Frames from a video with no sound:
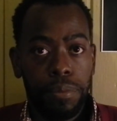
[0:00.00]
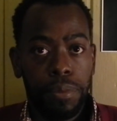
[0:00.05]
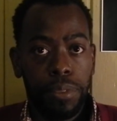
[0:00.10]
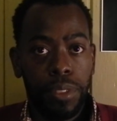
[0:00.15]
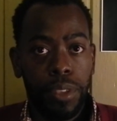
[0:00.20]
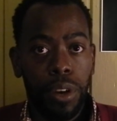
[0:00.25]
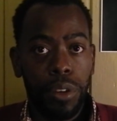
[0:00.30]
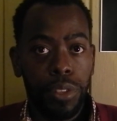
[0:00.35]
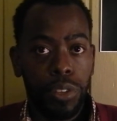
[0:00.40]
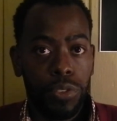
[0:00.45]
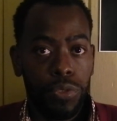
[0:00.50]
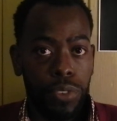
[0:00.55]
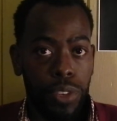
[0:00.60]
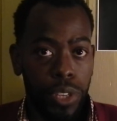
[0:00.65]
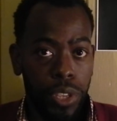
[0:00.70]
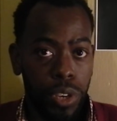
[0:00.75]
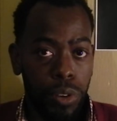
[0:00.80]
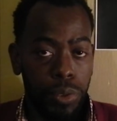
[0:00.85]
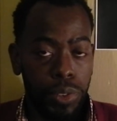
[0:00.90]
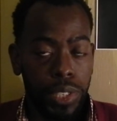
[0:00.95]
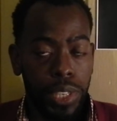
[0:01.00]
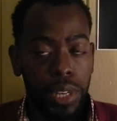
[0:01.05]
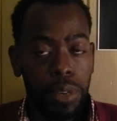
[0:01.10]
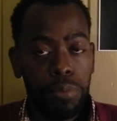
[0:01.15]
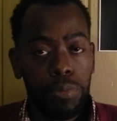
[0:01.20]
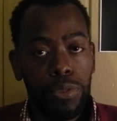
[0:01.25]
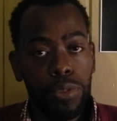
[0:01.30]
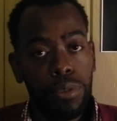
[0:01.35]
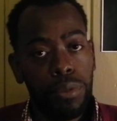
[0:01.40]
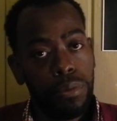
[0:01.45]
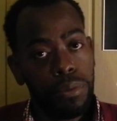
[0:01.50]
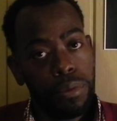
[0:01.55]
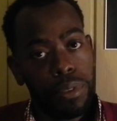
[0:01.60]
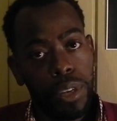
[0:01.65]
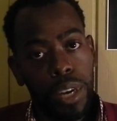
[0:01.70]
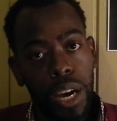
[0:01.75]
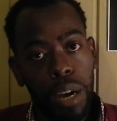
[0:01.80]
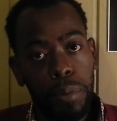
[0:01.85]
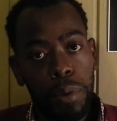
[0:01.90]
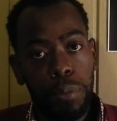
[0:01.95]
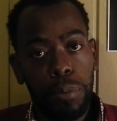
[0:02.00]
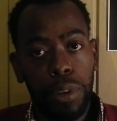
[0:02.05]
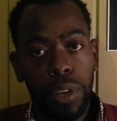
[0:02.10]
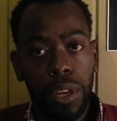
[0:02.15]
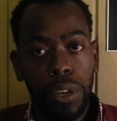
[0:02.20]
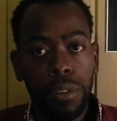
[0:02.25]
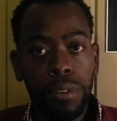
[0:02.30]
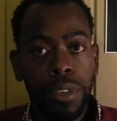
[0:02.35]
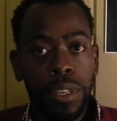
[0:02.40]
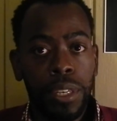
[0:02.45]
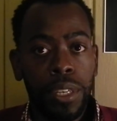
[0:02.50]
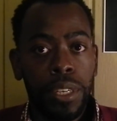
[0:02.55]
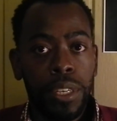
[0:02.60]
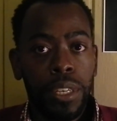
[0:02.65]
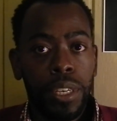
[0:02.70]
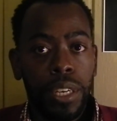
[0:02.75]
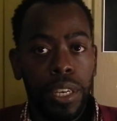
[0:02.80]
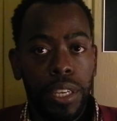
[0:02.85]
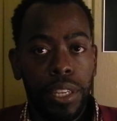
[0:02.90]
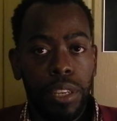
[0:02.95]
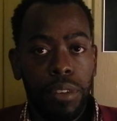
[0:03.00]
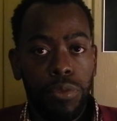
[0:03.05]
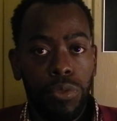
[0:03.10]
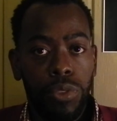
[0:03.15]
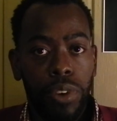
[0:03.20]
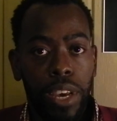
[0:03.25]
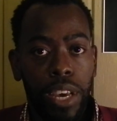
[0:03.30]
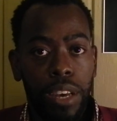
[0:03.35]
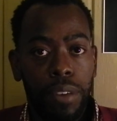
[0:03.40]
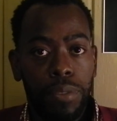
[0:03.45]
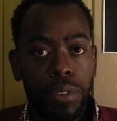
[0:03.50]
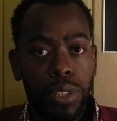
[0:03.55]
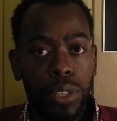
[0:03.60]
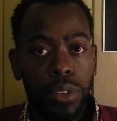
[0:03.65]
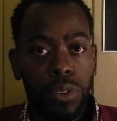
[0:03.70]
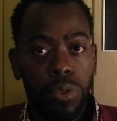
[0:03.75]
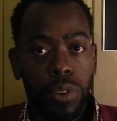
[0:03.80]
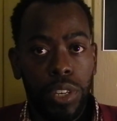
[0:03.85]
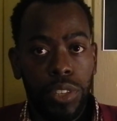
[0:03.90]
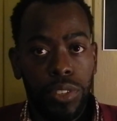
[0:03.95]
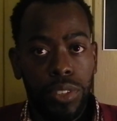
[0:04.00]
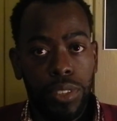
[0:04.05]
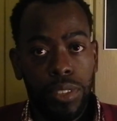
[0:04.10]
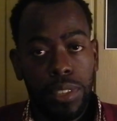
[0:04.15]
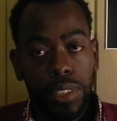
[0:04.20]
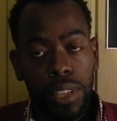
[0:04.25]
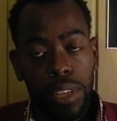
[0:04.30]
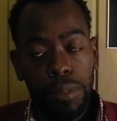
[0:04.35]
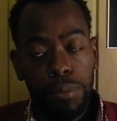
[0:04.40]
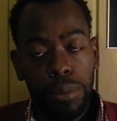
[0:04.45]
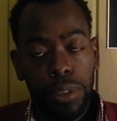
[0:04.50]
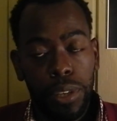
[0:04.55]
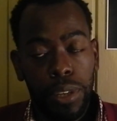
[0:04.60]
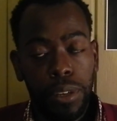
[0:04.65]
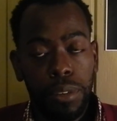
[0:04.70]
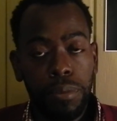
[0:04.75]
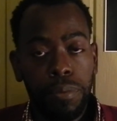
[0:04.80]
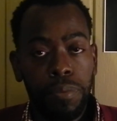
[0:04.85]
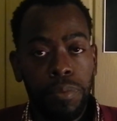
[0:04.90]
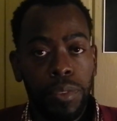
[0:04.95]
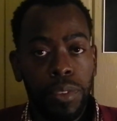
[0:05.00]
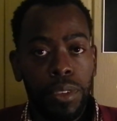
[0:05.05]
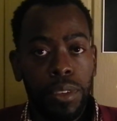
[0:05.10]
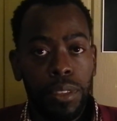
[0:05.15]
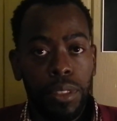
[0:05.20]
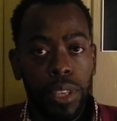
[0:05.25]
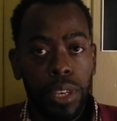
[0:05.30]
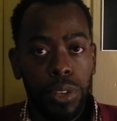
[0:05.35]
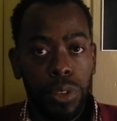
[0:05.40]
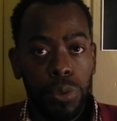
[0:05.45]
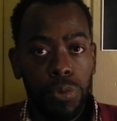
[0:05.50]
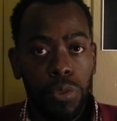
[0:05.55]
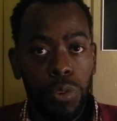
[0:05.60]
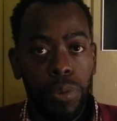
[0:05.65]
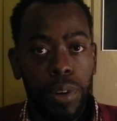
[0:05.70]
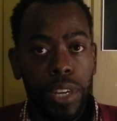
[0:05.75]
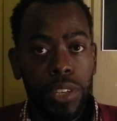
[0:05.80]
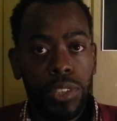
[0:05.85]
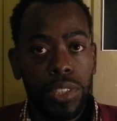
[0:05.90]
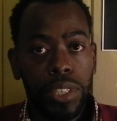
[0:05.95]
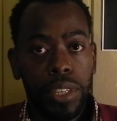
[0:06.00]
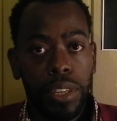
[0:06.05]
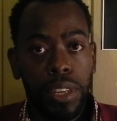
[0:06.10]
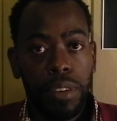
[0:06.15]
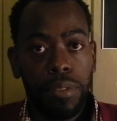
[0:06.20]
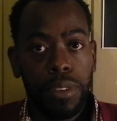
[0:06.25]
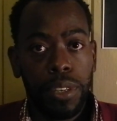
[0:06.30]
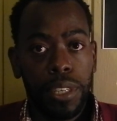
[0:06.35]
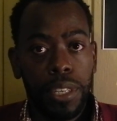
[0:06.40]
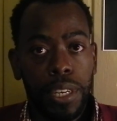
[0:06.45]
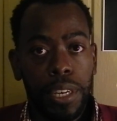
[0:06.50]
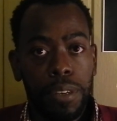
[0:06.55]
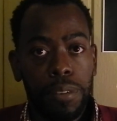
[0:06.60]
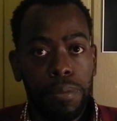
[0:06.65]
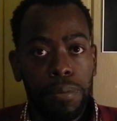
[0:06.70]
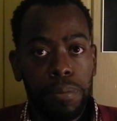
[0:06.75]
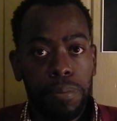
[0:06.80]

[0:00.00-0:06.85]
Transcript: thought this video was helpful, comment below. And if you have any questions, let me know. Thank you for watching and have a good night.